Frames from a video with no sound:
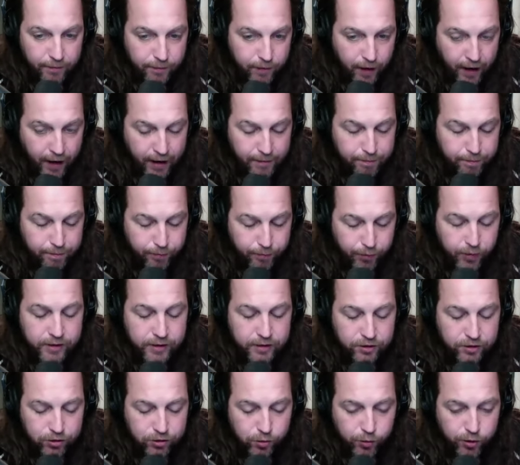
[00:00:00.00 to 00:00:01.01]
I'm
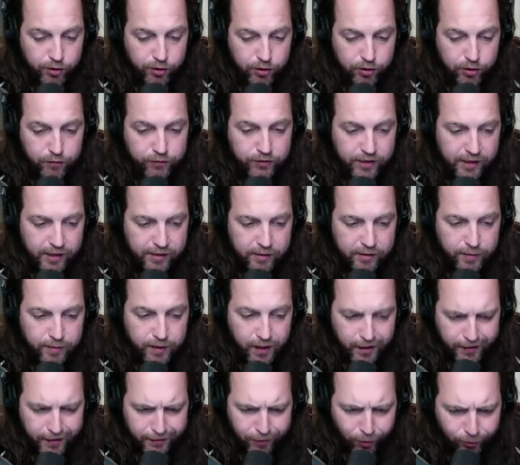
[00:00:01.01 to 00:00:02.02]
pretty sure you've said to me like,